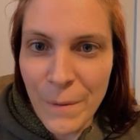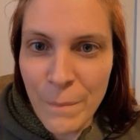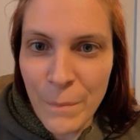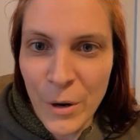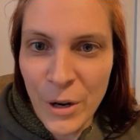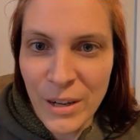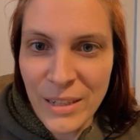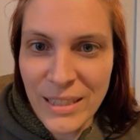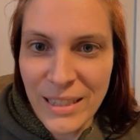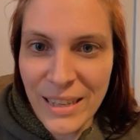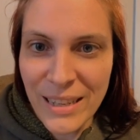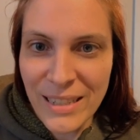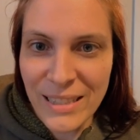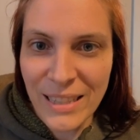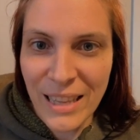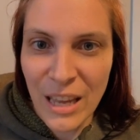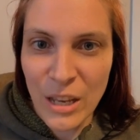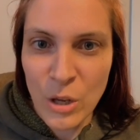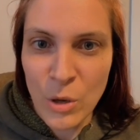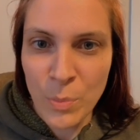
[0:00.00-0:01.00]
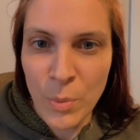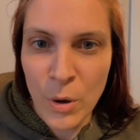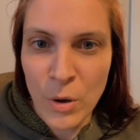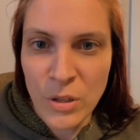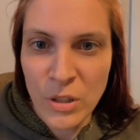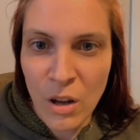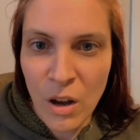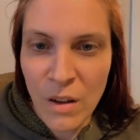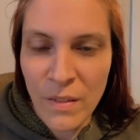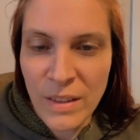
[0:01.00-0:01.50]
Meredith says, can you
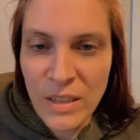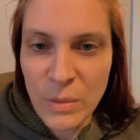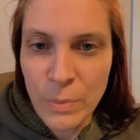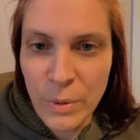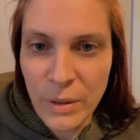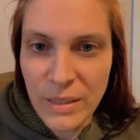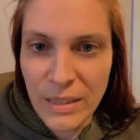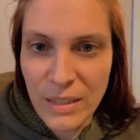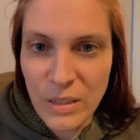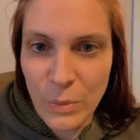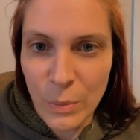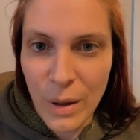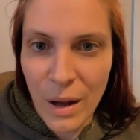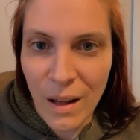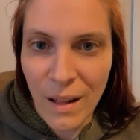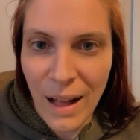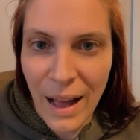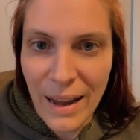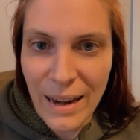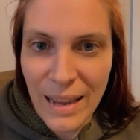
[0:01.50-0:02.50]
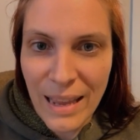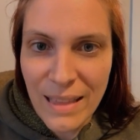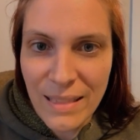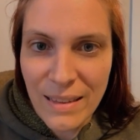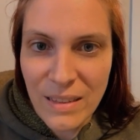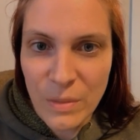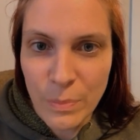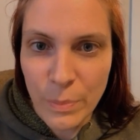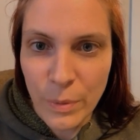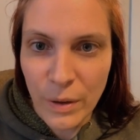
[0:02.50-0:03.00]
post all these books as well? I need
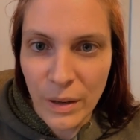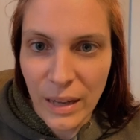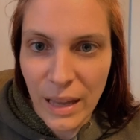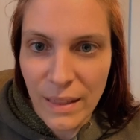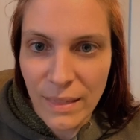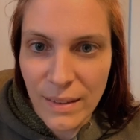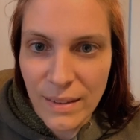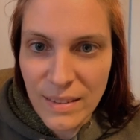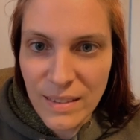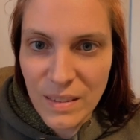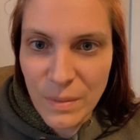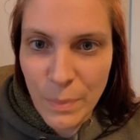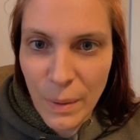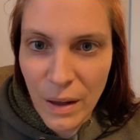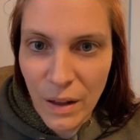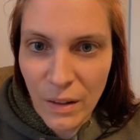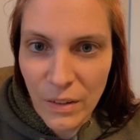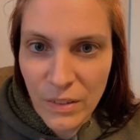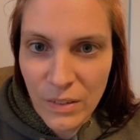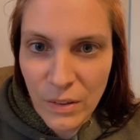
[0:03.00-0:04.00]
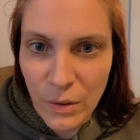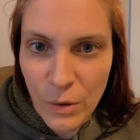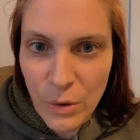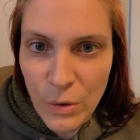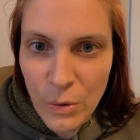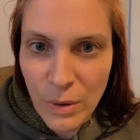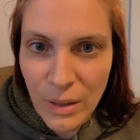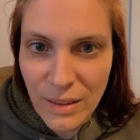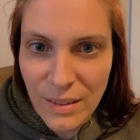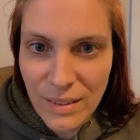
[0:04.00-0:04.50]
this book and this spell so
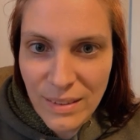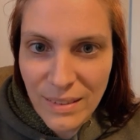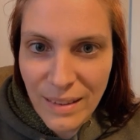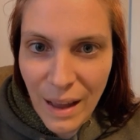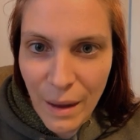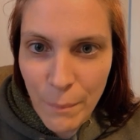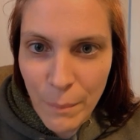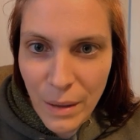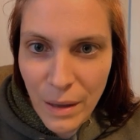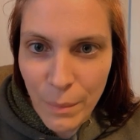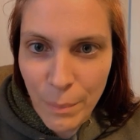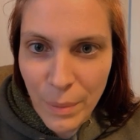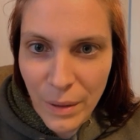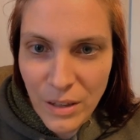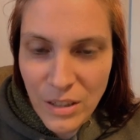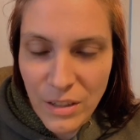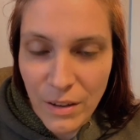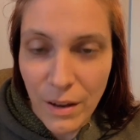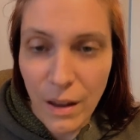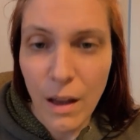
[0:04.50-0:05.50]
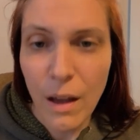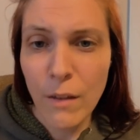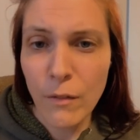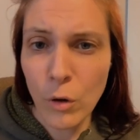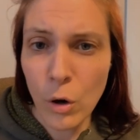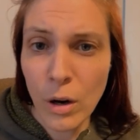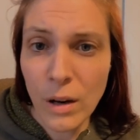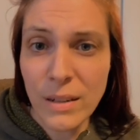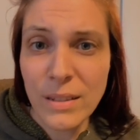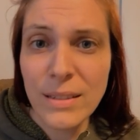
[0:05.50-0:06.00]
you can snap me a picture. Of
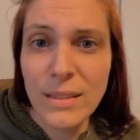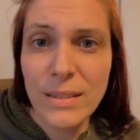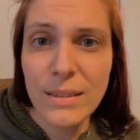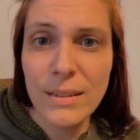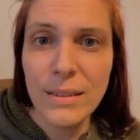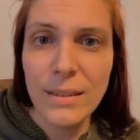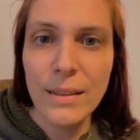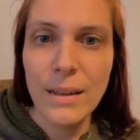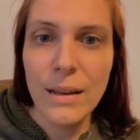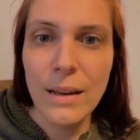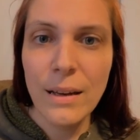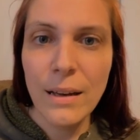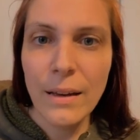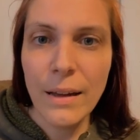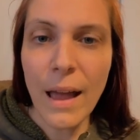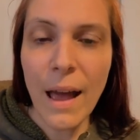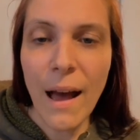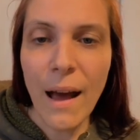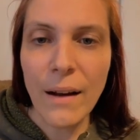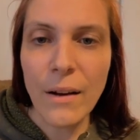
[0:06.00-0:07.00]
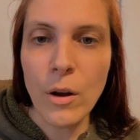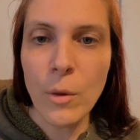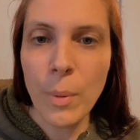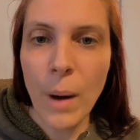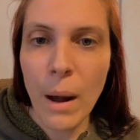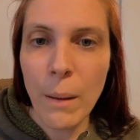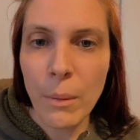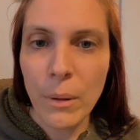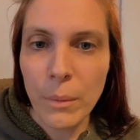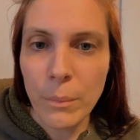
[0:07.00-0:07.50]
course. Yeah, no
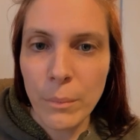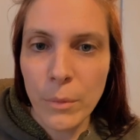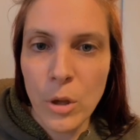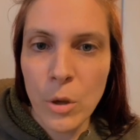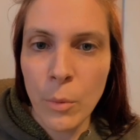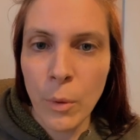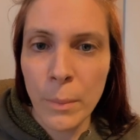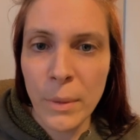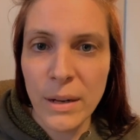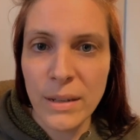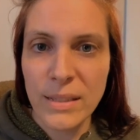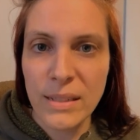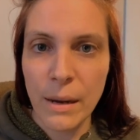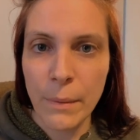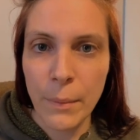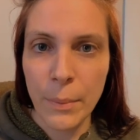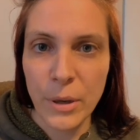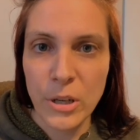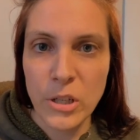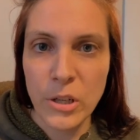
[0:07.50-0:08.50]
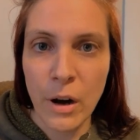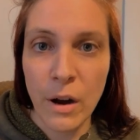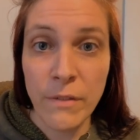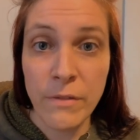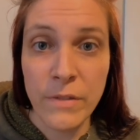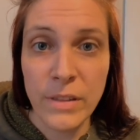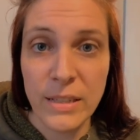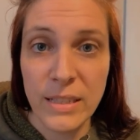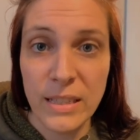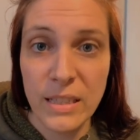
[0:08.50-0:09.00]
problem. You want me to snap a picture
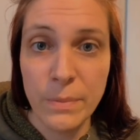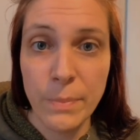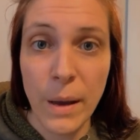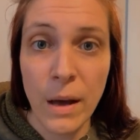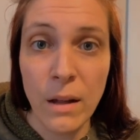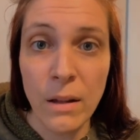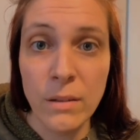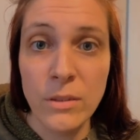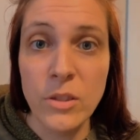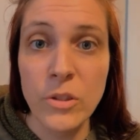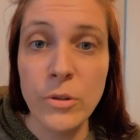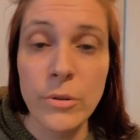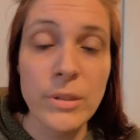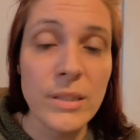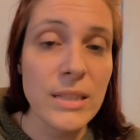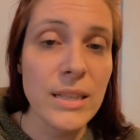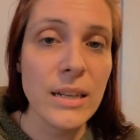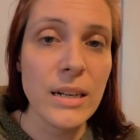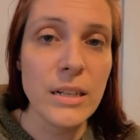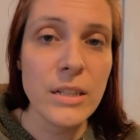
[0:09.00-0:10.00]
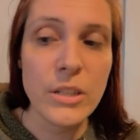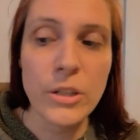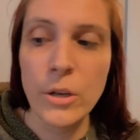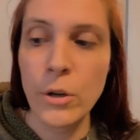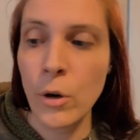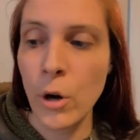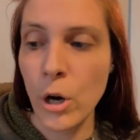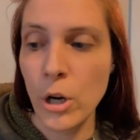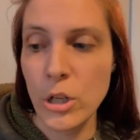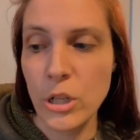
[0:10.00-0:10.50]
of the spell too and send it to
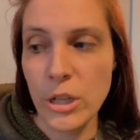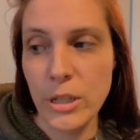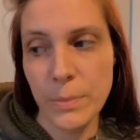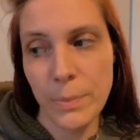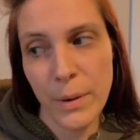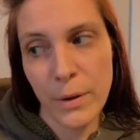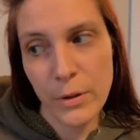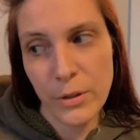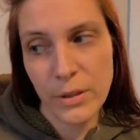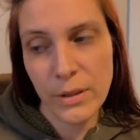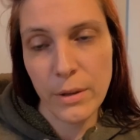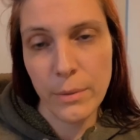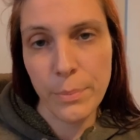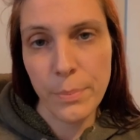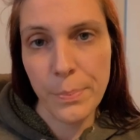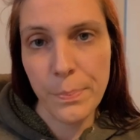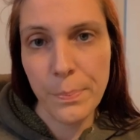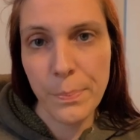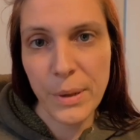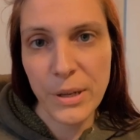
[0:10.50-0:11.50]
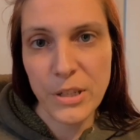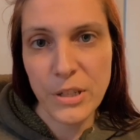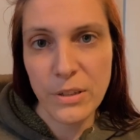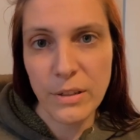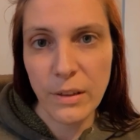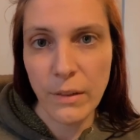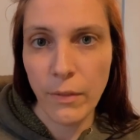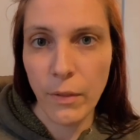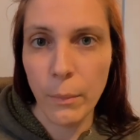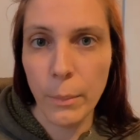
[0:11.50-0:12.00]
you, or just post the
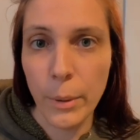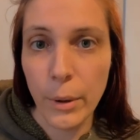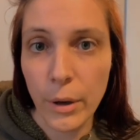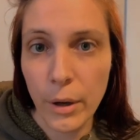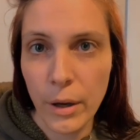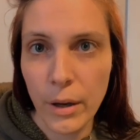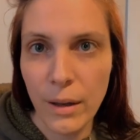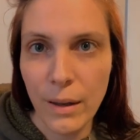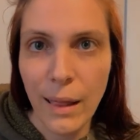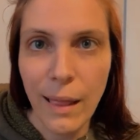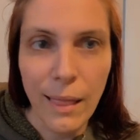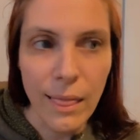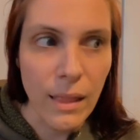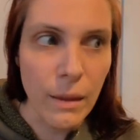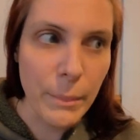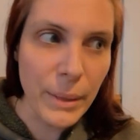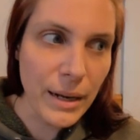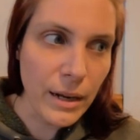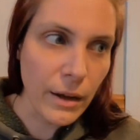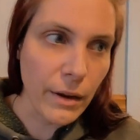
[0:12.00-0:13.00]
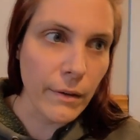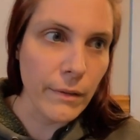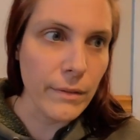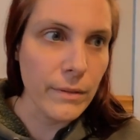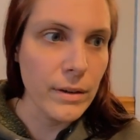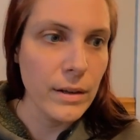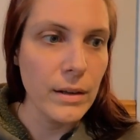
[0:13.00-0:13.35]
pictures of the book? Let me know.